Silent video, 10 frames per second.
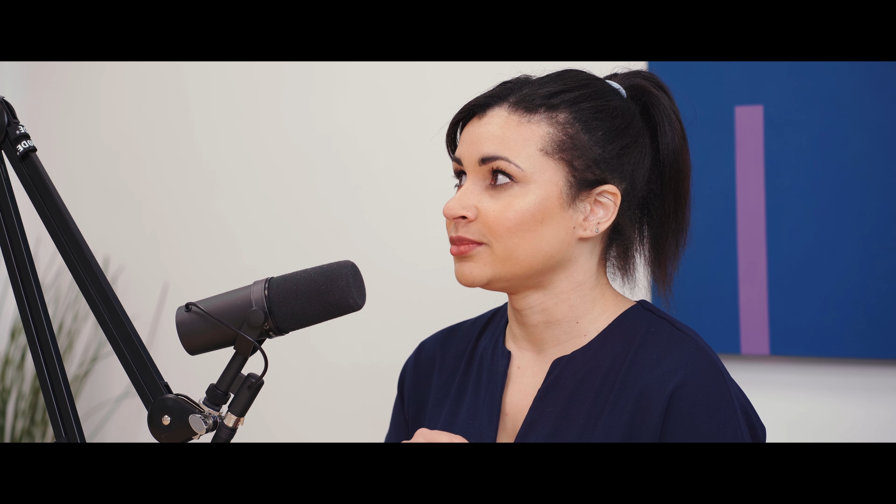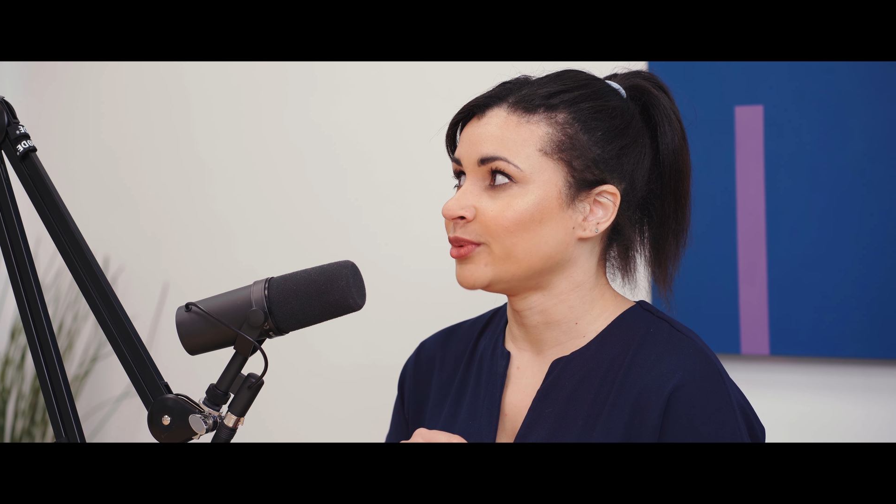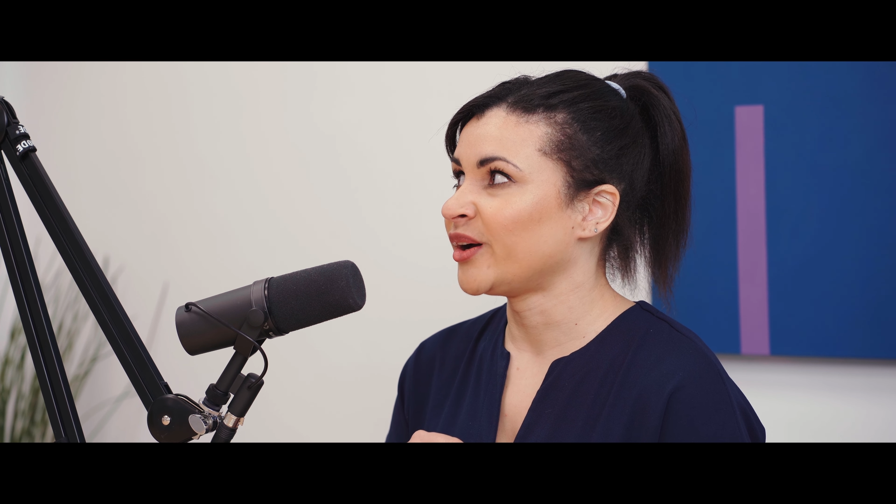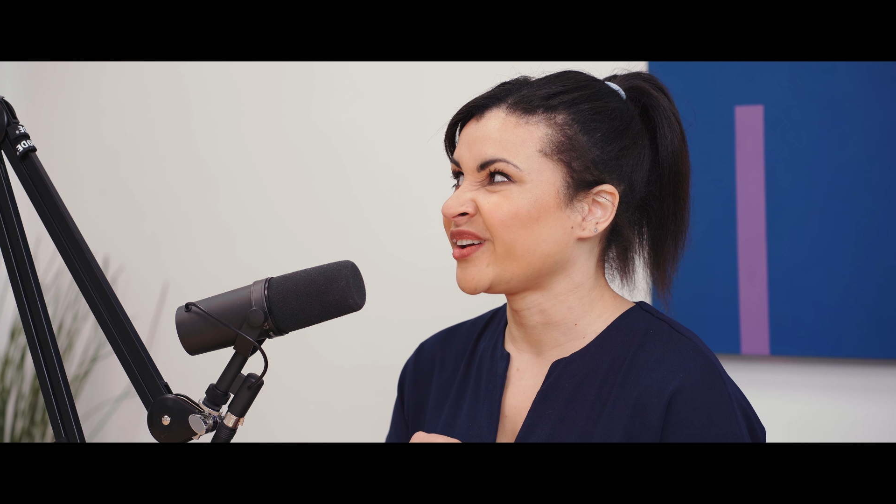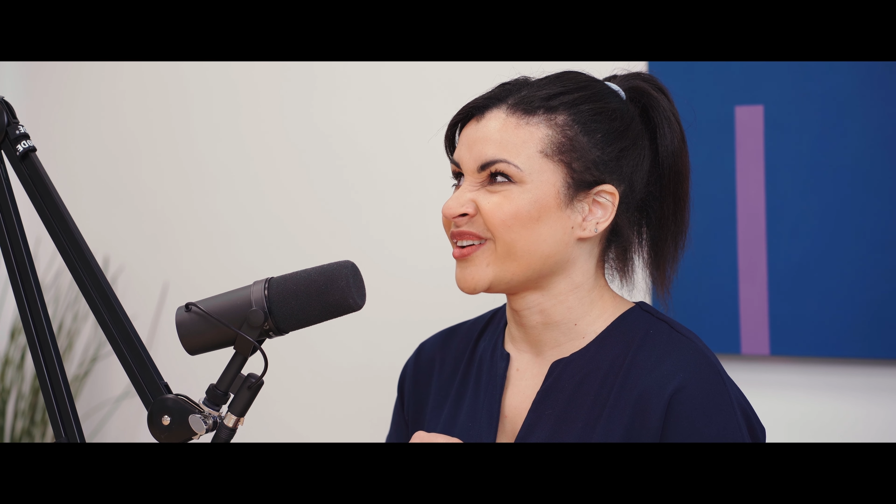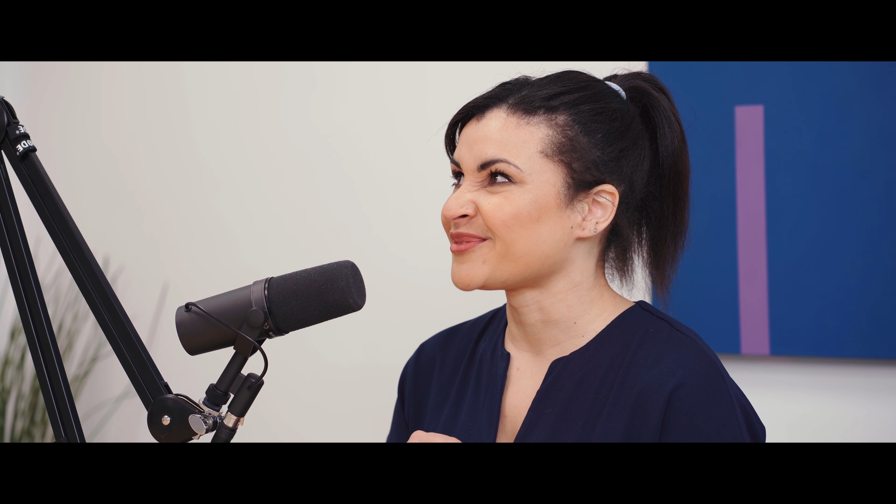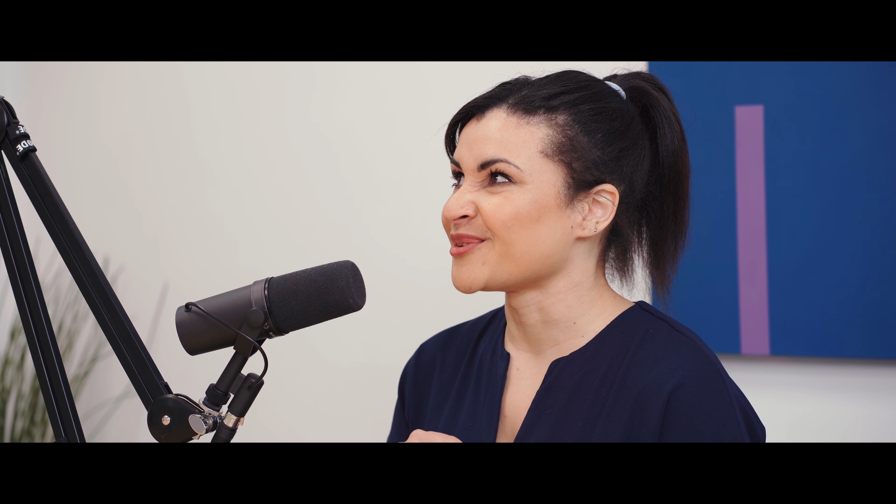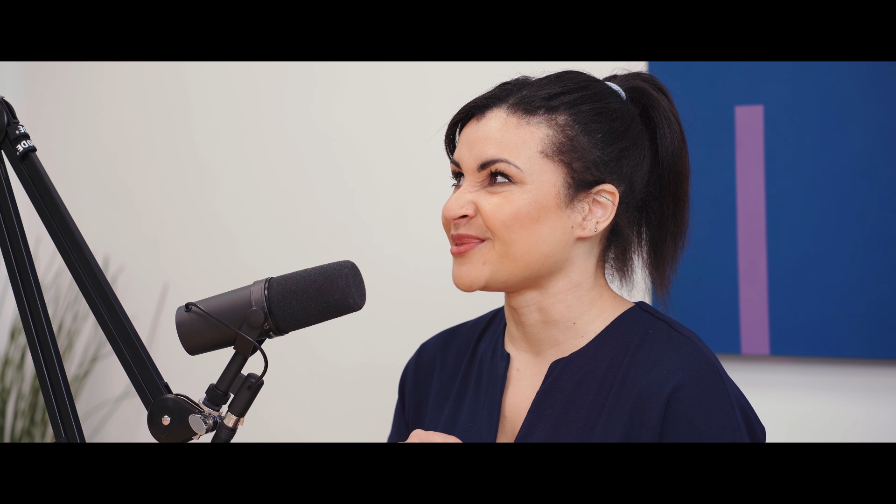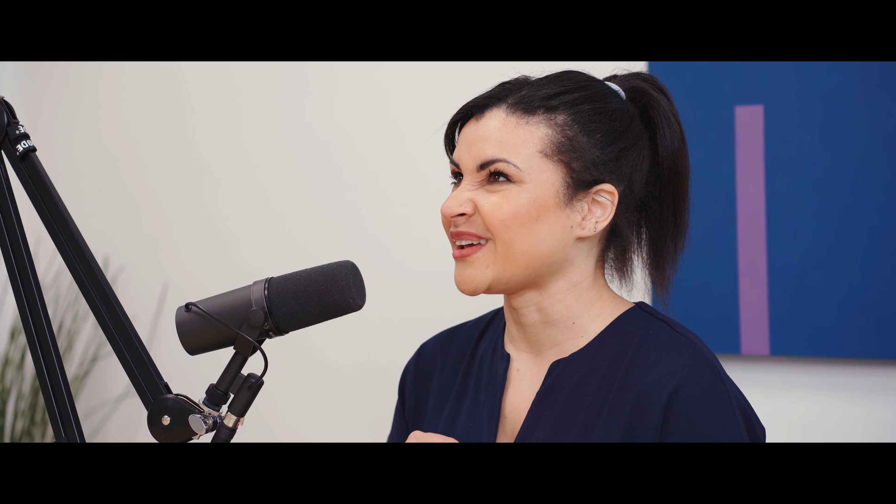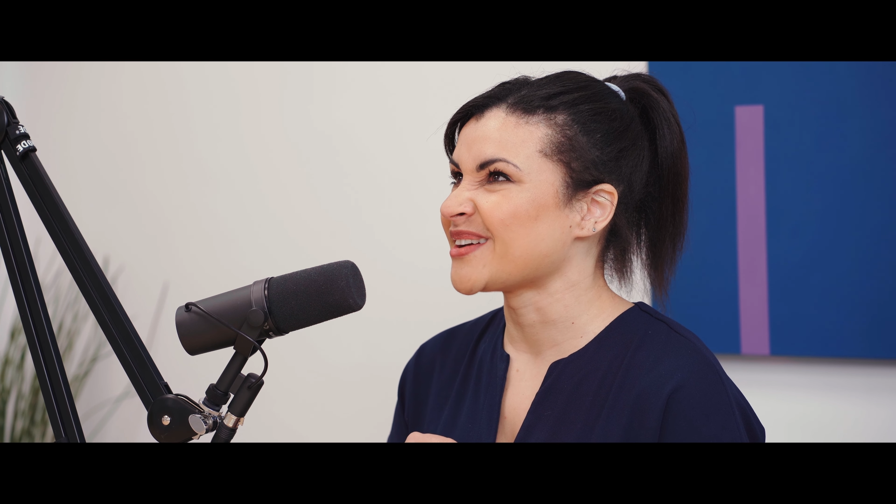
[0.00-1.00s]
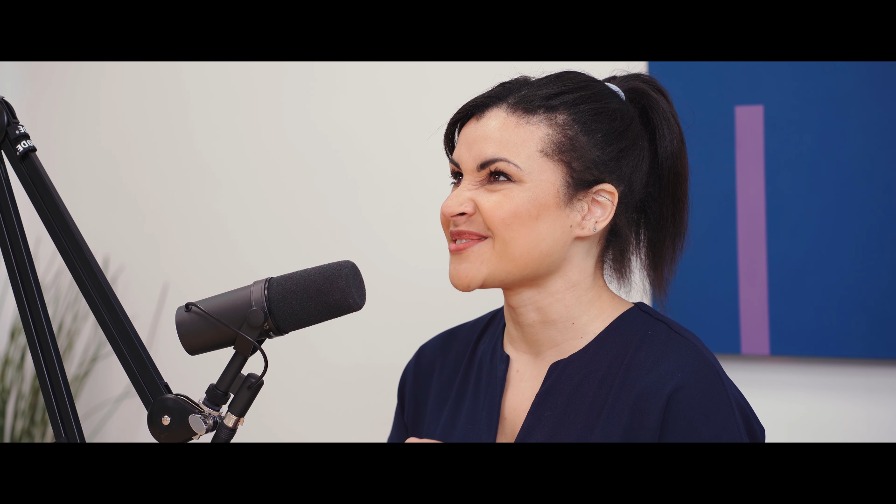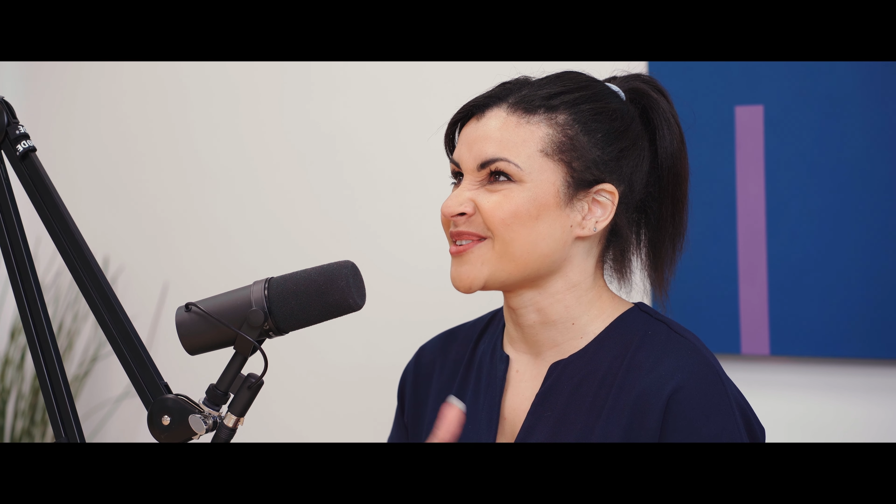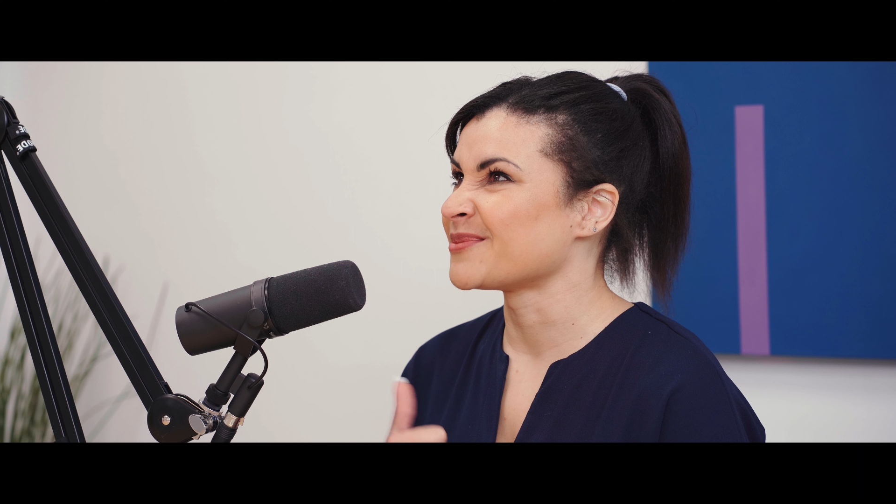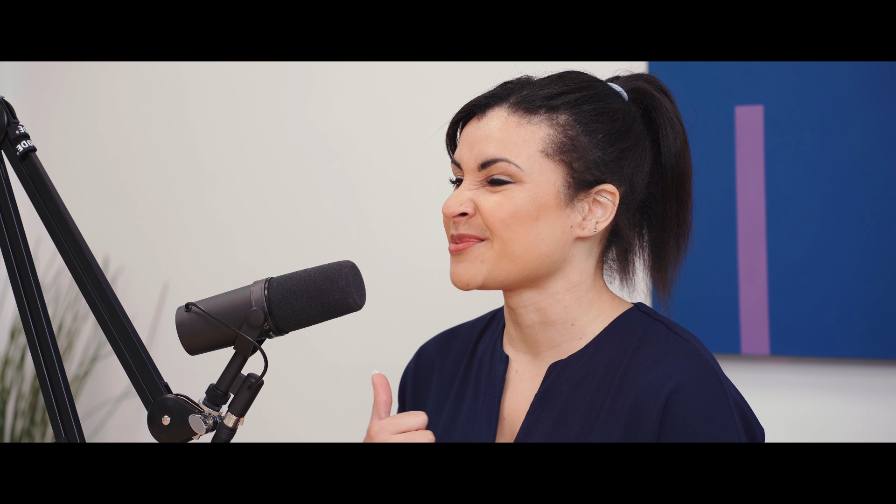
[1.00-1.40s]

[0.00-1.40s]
Working probably because I've got